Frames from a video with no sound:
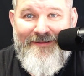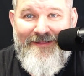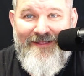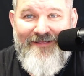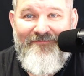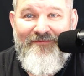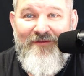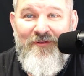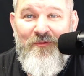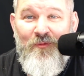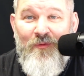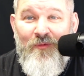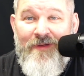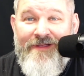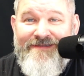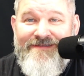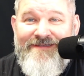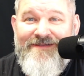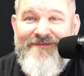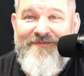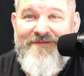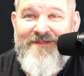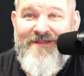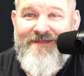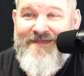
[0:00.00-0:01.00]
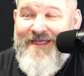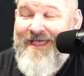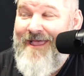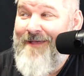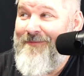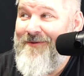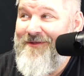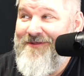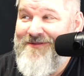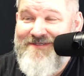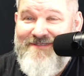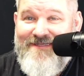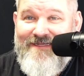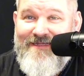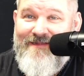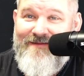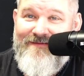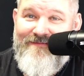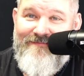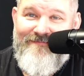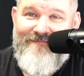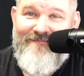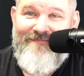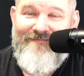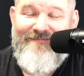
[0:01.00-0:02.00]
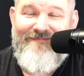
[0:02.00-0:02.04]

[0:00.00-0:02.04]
if it wasn't for the domino scene,